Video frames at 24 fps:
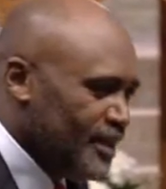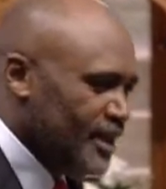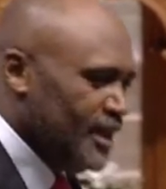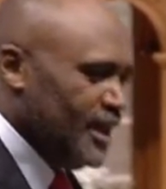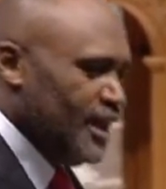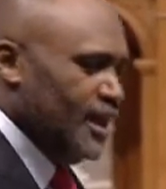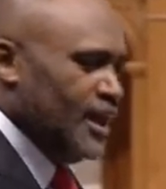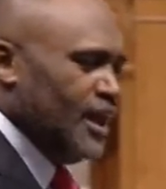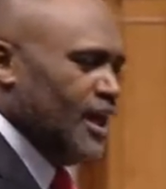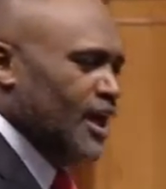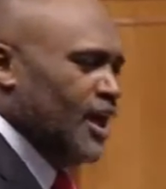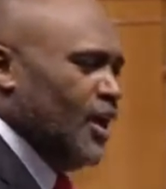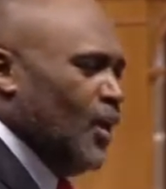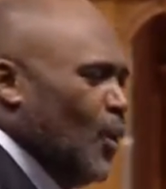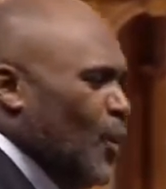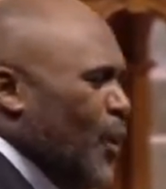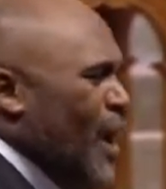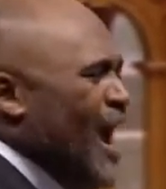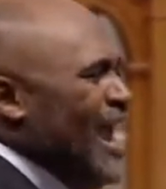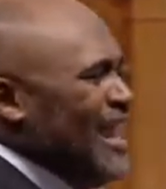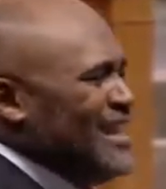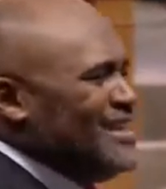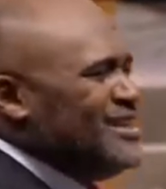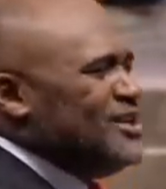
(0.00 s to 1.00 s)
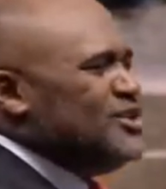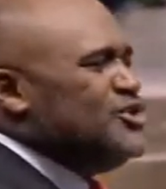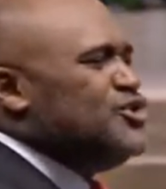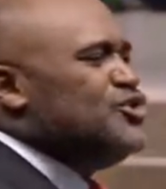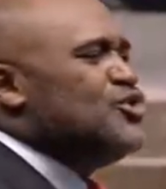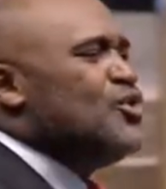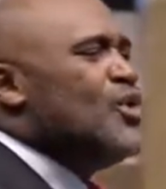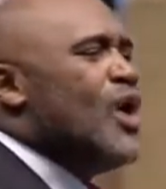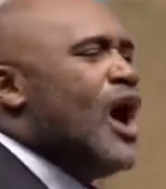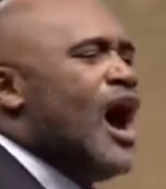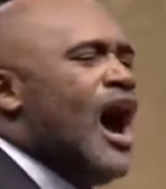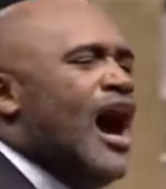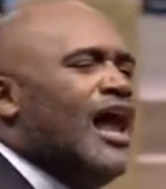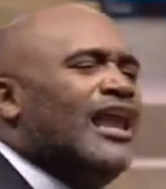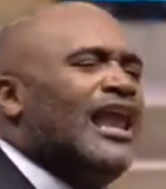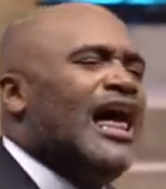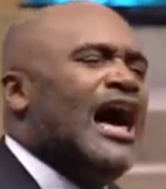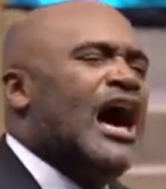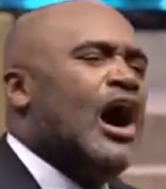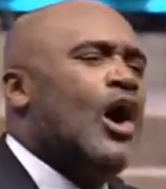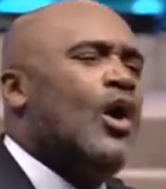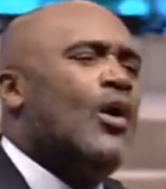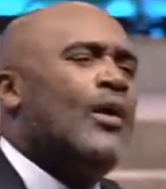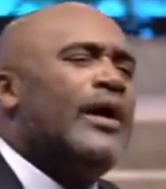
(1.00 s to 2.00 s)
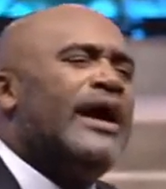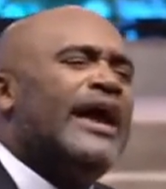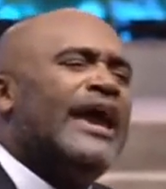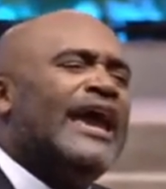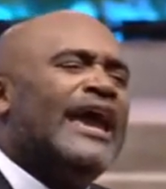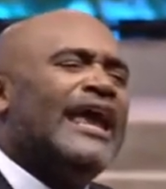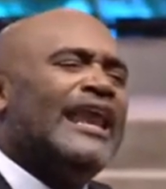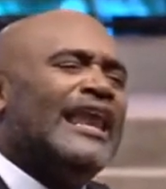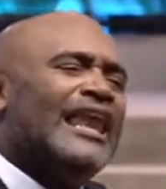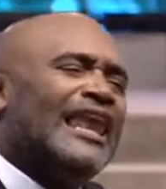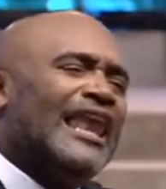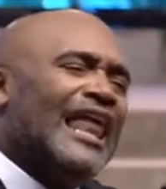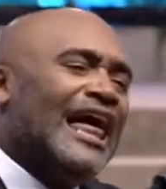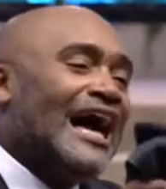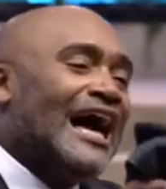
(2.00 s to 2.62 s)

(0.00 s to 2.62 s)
why did you allow a lie